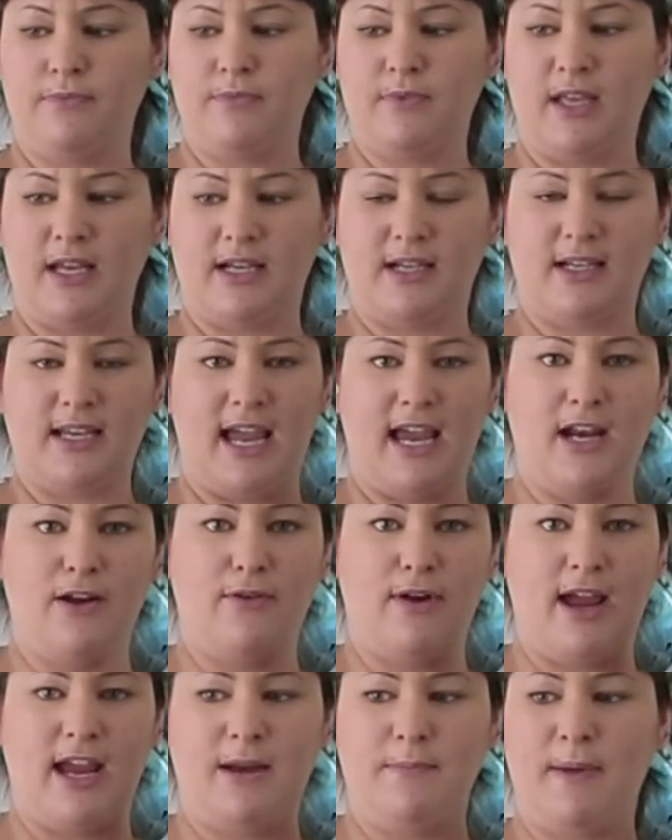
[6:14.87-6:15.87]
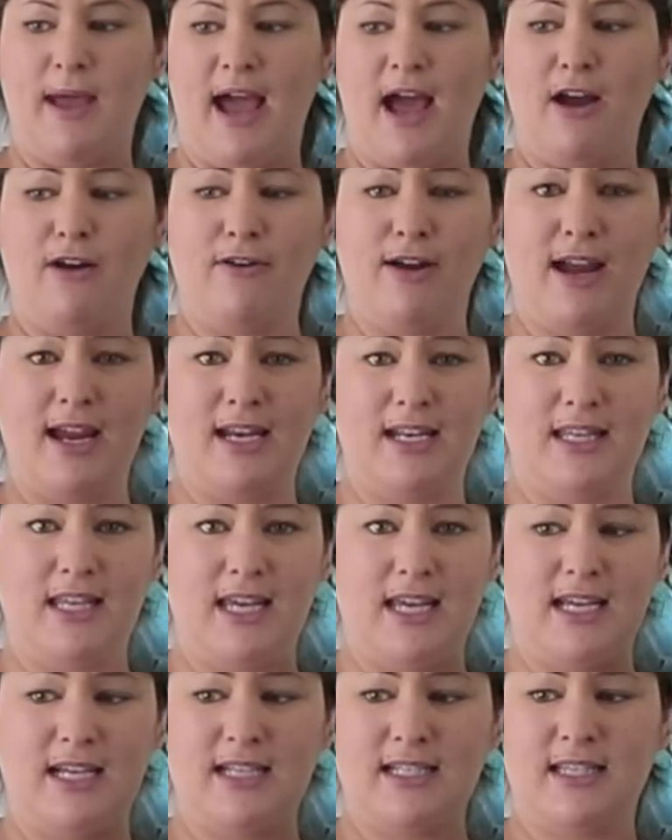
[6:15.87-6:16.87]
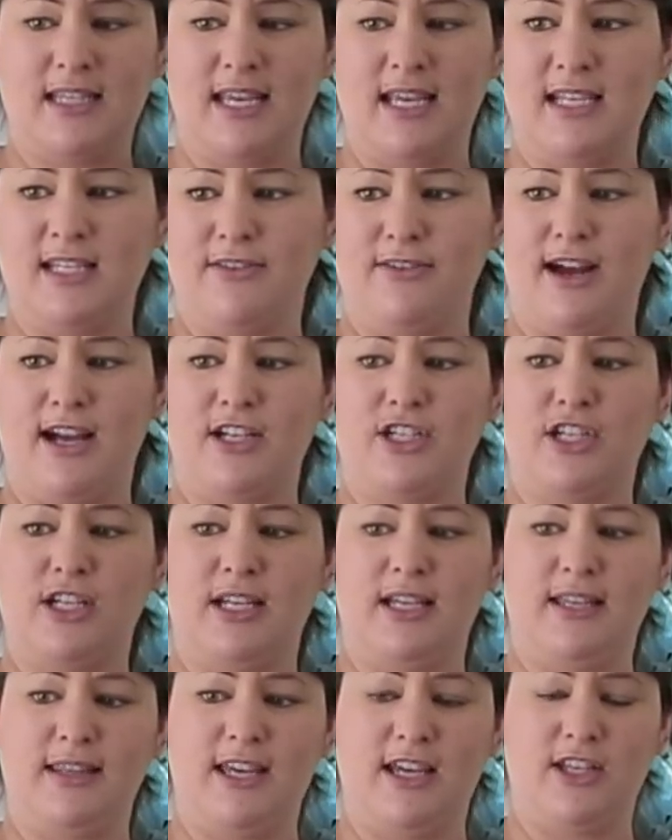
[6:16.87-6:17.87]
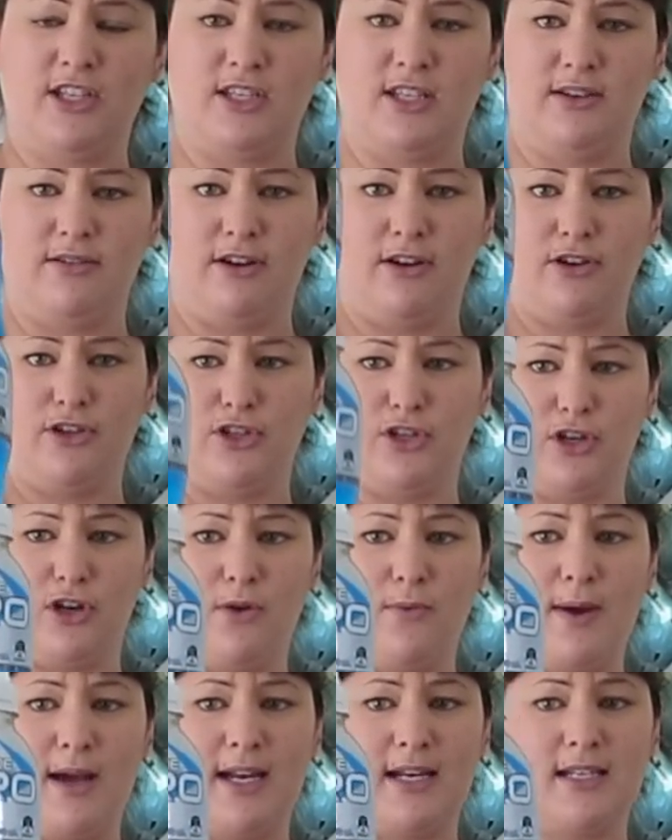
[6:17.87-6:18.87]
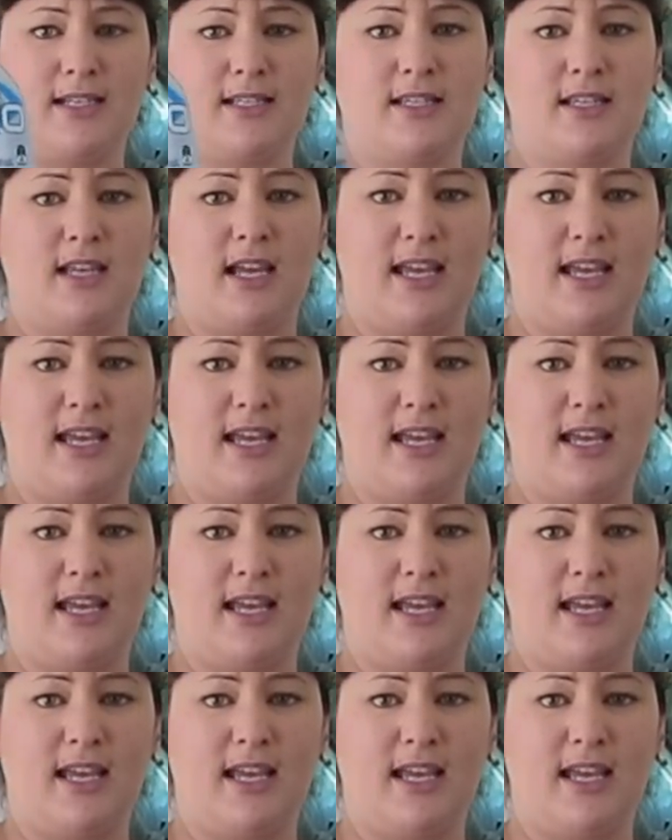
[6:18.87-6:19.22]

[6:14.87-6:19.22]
like Gatorade, Powerade things. These are actually the 0 sugar ones.